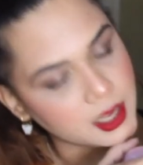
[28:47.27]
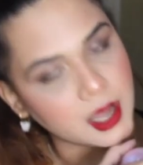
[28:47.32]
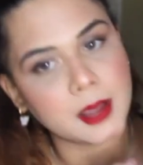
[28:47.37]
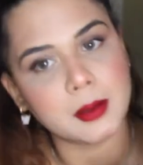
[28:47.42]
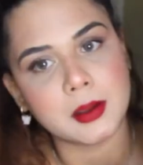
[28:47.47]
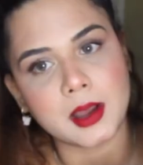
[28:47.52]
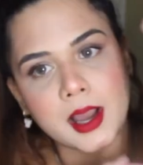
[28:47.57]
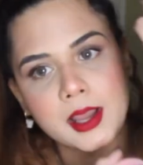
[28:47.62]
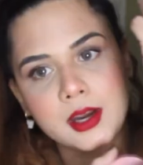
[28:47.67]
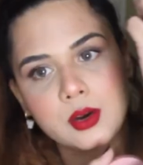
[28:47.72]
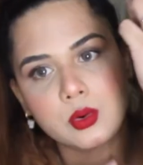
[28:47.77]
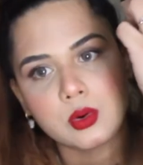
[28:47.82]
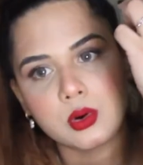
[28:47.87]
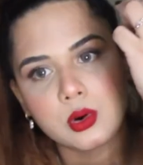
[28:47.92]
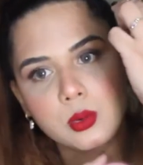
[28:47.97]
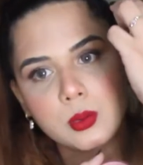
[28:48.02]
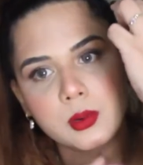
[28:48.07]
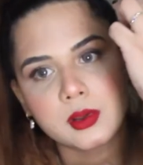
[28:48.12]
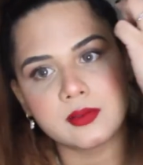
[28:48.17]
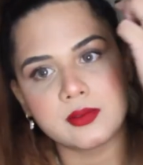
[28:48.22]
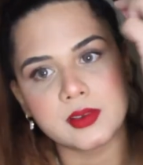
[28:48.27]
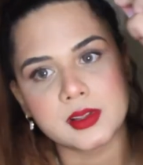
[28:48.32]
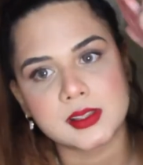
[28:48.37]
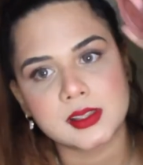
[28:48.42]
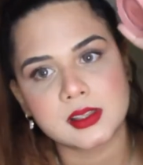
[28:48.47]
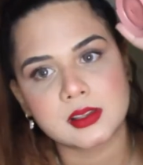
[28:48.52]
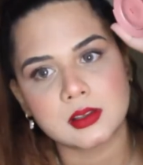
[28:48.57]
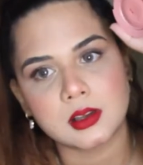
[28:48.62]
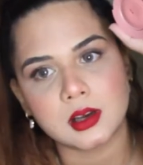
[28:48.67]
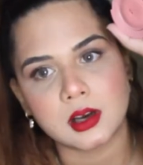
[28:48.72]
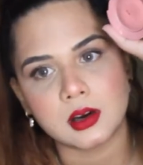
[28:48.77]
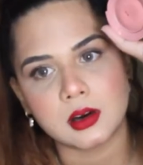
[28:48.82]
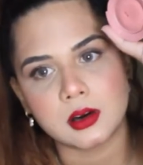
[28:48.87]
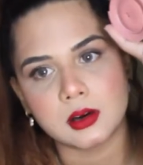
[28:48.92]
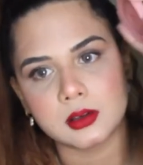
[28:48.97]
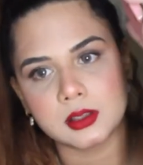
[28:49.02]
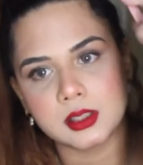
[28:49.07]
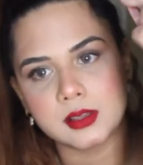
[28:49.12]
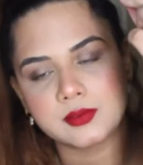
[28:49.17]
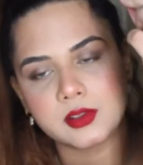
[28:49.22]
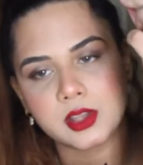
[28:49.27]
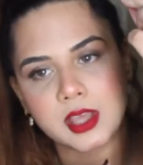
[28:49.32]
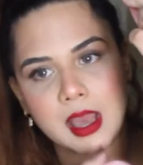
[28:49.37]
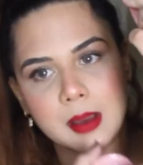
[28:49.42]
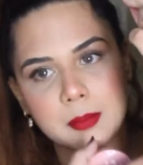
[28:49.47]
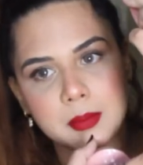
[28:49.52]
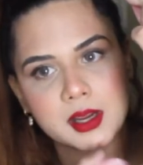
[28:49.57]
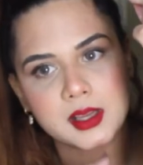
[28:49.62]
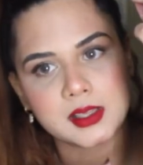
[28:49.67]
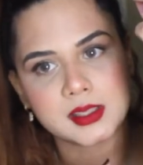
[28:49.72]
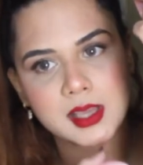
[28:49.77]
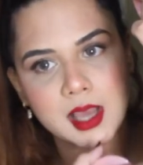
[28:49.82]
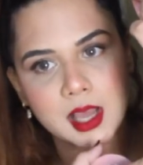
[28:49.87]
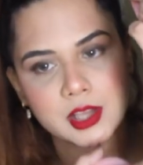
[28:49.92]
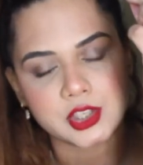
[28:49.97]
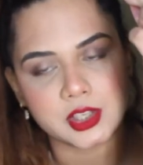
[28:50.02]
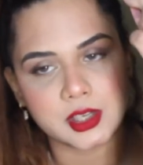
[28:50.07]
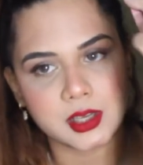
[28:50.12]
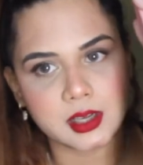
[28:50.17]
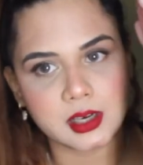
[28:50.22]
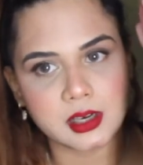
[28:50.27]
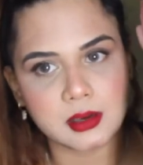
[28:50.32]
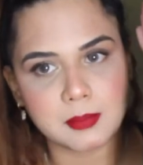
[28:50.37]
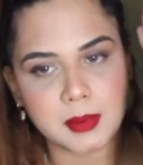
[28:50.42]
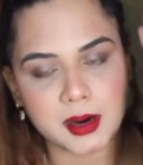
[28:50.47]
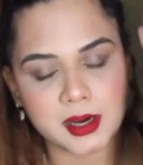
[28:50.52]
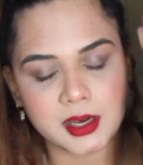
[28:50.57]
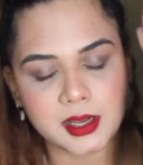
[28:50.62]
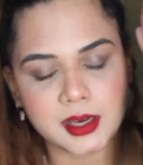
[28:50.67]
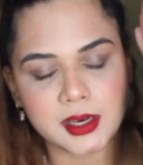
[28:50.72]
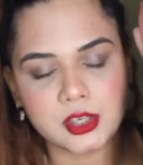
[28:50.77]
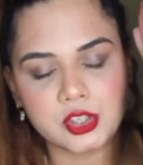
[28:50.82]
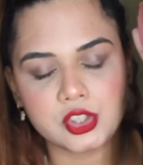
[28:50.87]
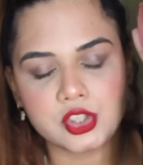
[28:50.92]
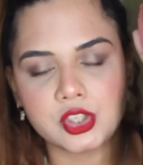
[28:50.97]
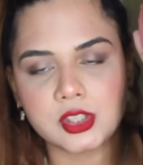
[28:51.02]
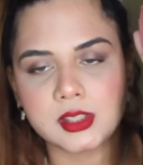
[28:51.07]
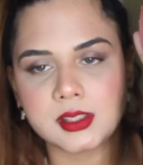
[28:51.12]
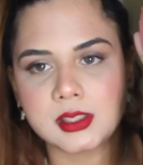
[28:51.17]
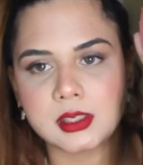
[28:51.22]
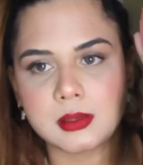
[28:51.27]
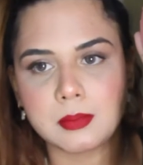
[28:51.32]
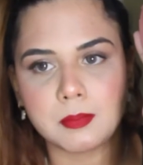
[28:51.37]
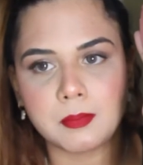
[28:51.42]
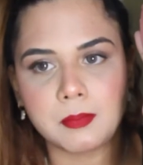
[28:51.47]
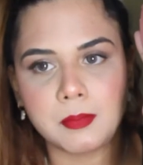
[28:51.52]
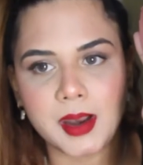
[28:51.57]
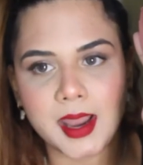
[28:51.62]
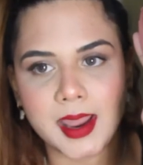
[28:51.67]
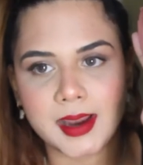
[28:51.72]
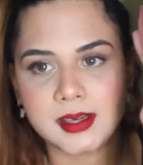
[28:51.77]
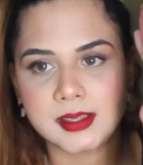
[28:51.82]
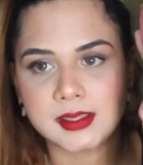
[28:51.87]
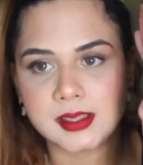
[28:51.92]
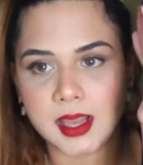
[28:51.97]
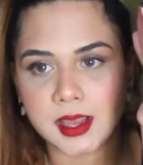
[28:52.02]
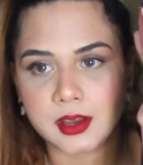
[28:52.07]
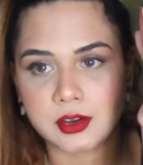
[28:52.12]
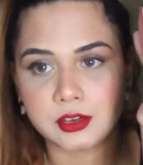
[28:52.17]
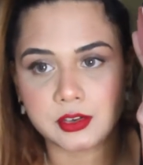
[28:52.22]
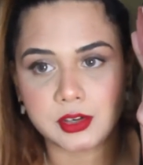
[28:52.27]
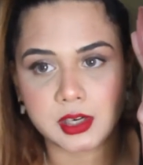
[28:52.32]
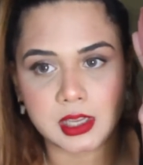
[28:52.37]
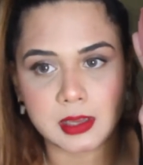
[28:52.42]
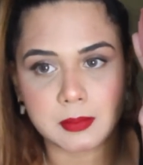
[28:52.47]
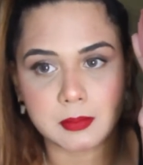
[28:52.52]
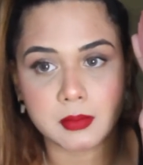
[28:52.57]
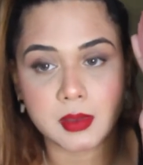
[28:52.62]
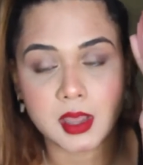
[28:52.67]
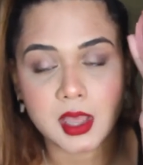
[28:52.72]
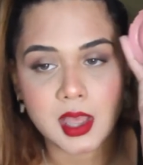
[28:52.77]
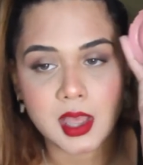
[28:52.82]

I don't know if it's if the camera is catching it, but it just blends like a dream.